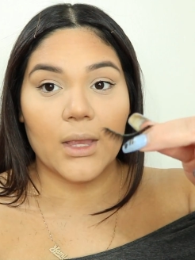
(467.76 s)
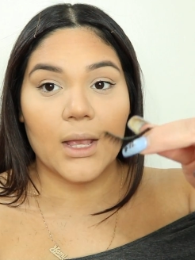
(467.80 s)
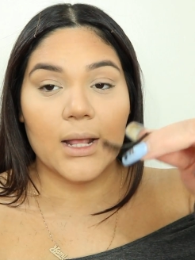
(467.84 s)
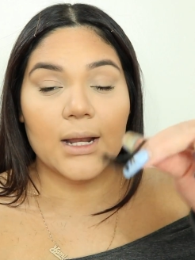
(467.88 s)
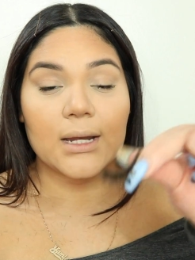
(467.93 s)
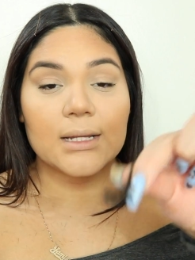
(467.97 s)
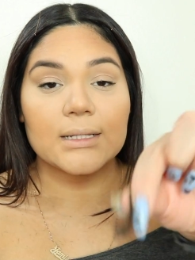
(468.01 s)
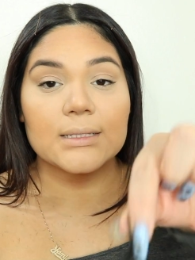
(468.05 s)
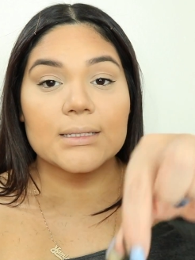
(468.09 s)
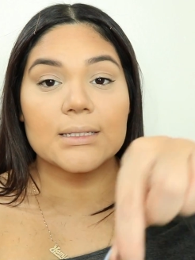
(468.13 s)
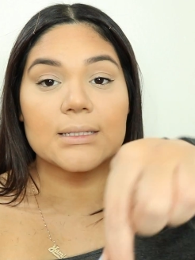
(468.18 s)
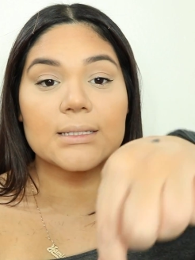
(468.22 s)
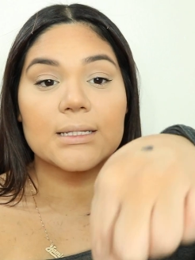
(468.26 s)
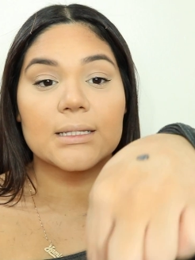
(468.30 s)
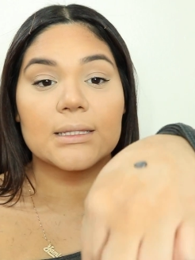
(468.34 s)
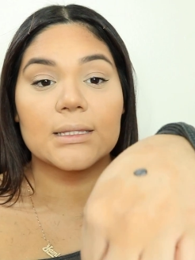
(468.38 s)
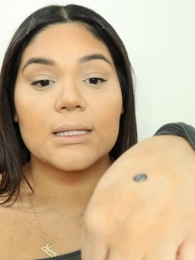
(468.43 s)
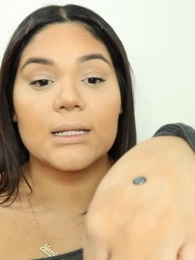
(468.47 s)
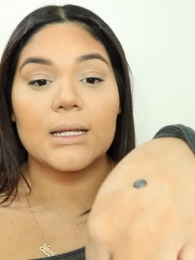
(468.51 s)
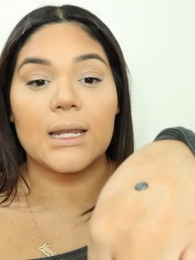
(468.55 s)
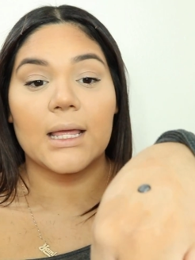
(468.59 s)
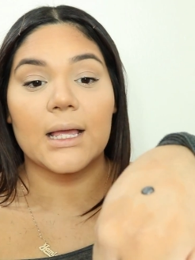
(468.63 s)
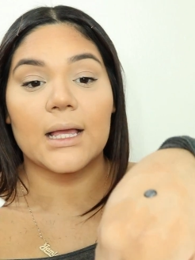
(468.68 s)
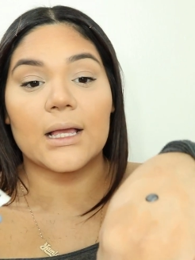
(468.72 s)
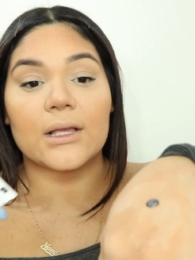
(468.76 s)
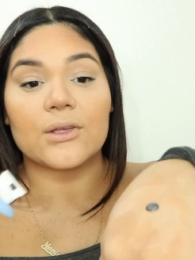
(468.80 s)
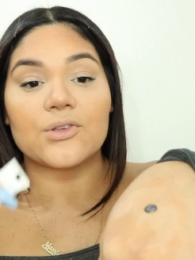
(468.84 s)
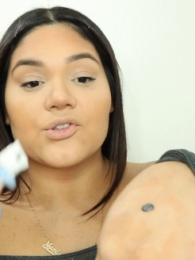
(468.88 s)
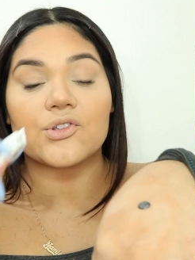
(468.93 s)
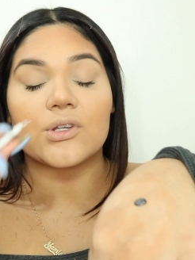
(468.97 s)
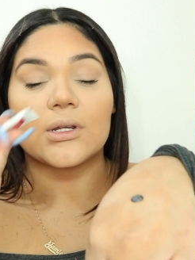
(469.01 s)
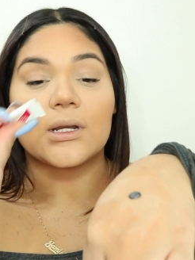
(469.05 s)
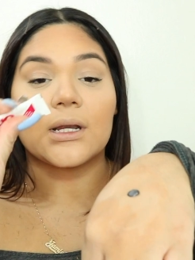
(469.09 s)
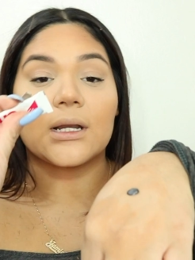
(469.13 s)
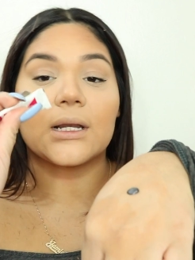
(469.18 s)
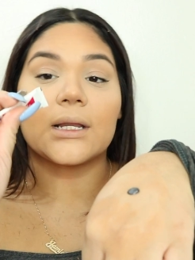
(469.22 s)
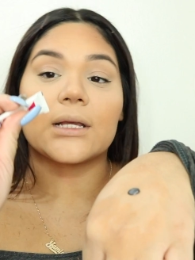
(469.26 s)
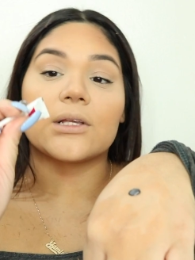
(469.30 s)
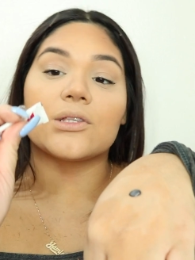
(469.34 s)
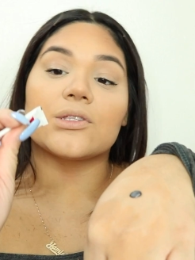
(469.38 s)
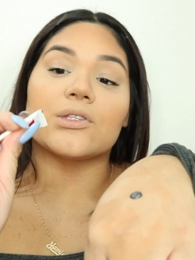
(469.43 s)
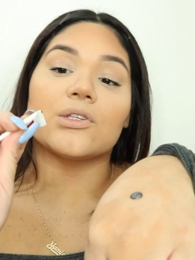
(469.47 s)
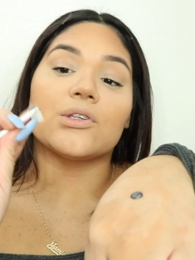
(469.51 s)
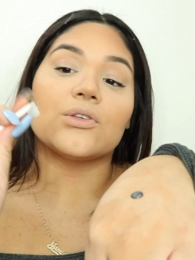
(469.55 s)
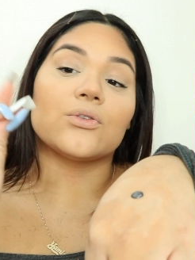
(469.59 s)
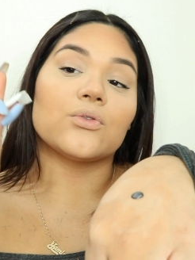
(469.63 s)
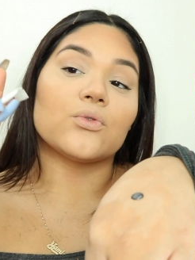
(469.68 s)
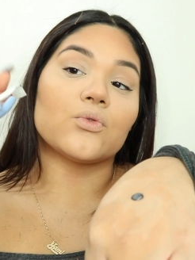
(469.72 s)
I like to take the lash, and I like
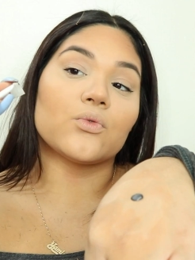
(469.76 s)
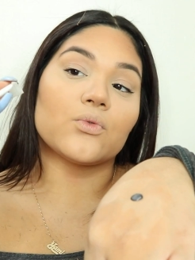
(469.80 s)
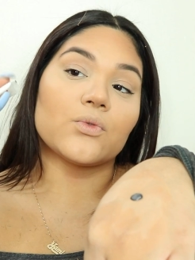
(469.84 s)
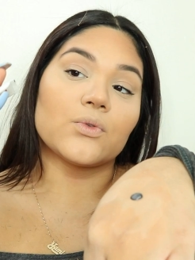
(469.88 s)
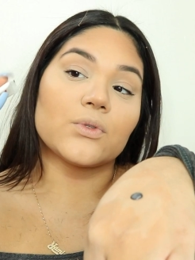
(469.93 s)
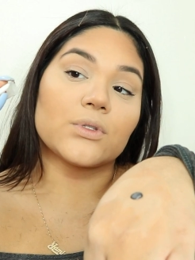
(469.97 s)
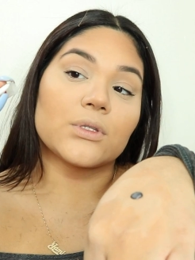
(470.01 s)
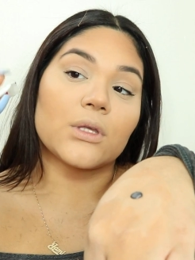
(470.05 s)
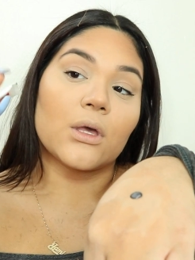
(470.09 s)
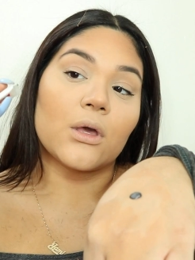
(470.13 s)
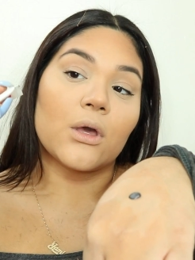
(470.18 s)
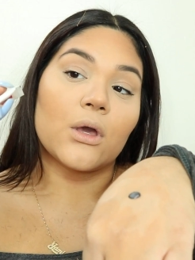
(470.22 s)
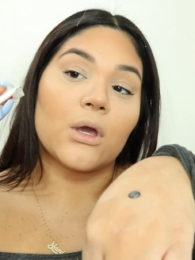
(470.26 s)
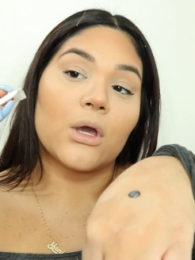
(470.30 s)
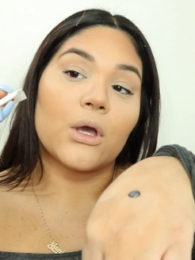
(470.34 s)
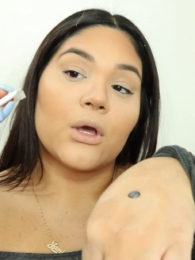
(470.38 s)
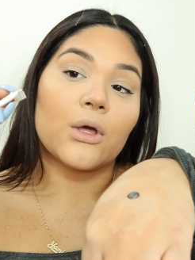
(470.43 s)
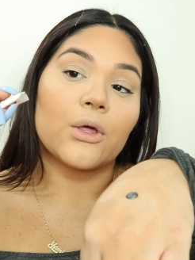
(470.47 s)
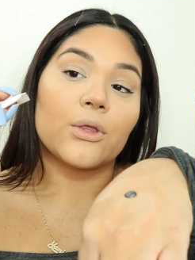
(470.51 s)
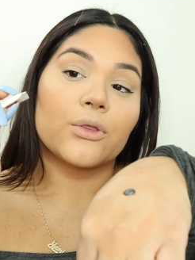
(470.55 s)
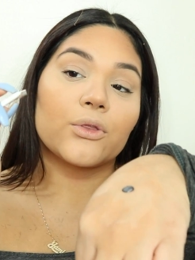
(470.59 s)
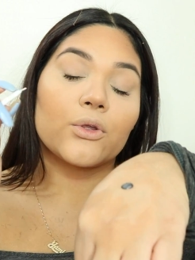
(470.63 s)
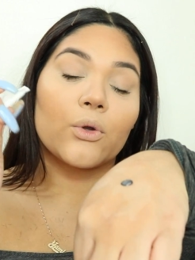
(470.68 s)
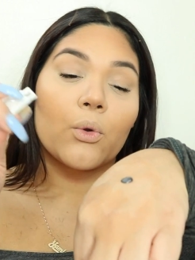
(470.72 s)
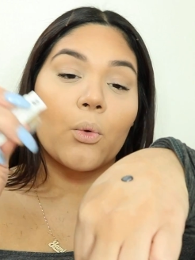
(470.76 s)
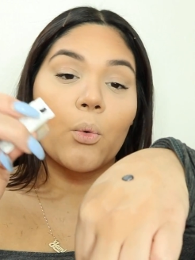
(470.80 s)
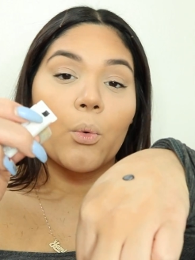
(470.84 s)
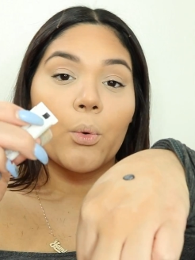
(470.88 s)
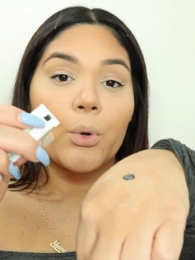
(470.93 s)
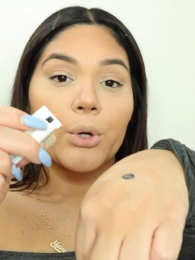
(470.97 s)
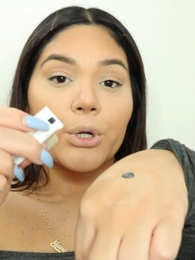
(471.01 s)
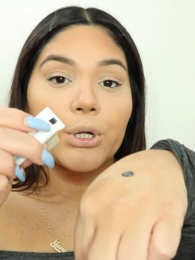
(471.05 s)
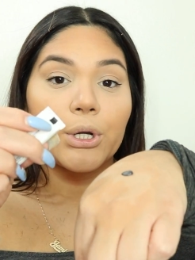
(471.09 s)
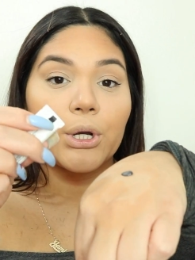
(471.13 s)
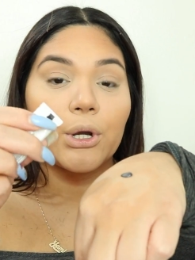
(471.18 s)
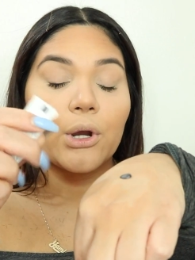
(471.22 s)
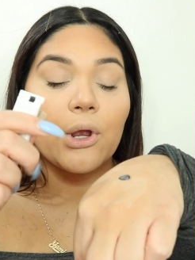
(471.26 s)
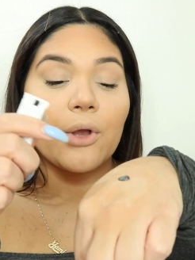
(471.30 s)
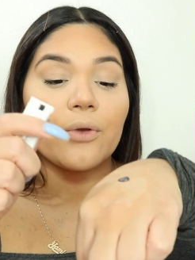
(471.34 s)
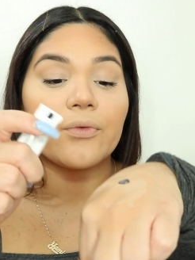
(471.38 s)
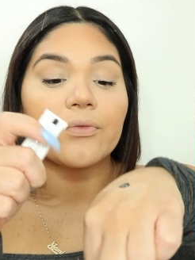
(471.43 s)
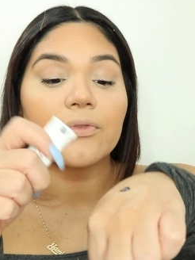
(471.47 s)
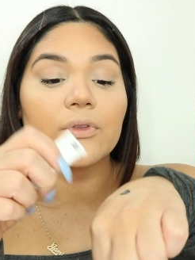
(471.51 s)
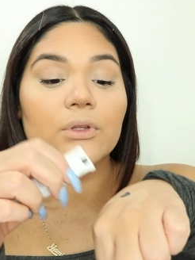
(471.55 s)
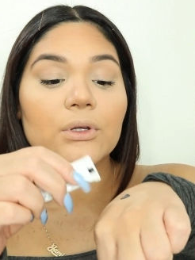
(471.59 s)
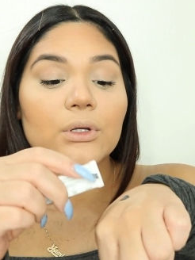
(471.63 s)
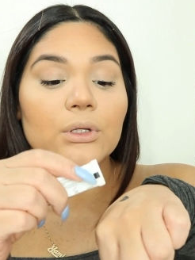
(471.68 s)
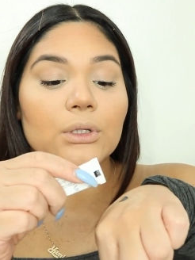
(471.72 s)
to use the corner
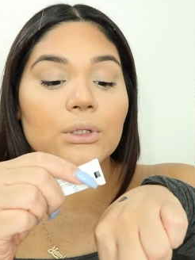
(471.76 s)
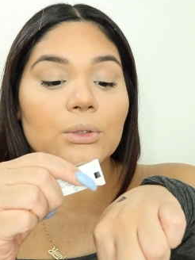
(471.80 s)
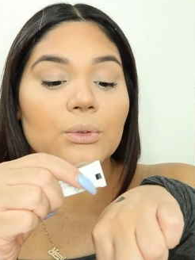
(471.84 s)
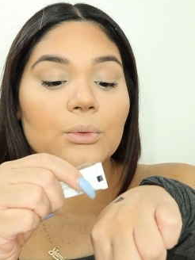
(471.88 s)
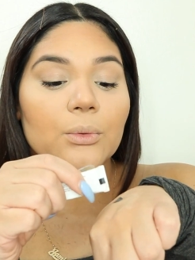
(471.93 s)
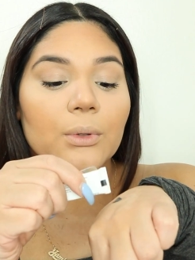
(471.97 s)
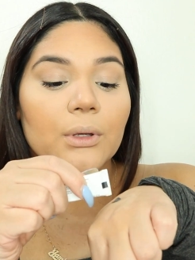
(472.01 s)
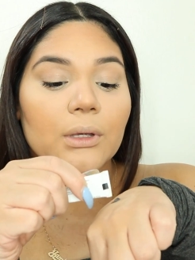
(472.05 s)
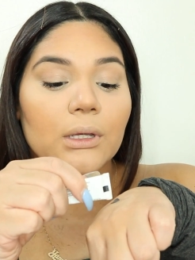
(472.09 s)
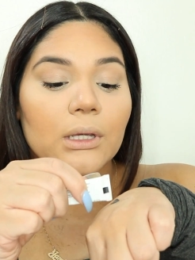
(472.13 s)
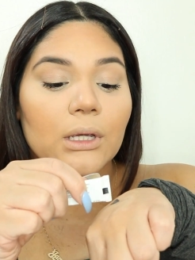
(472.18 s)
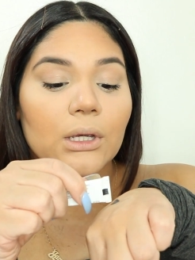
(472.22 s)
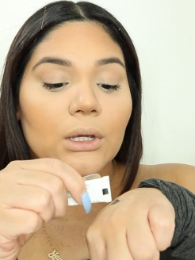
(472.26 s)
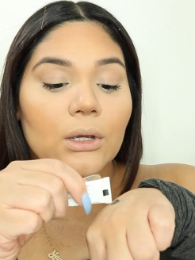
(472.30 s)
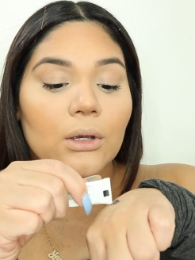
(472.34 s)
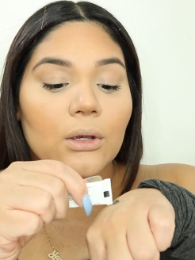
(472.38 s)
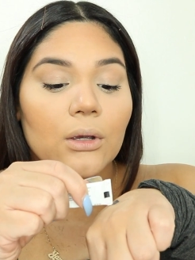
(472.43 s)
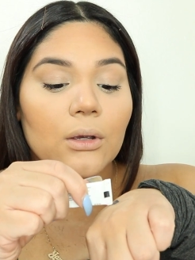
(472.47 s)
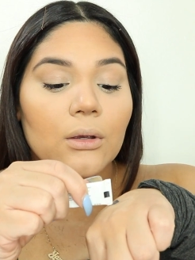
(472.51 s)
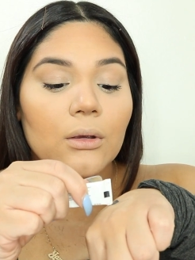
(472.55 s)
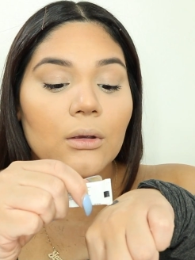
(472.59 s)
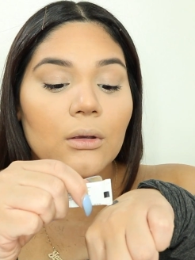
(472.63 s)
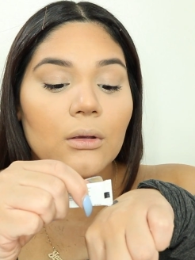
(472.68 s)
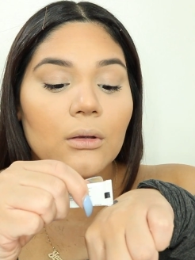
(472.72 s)
of the glue here,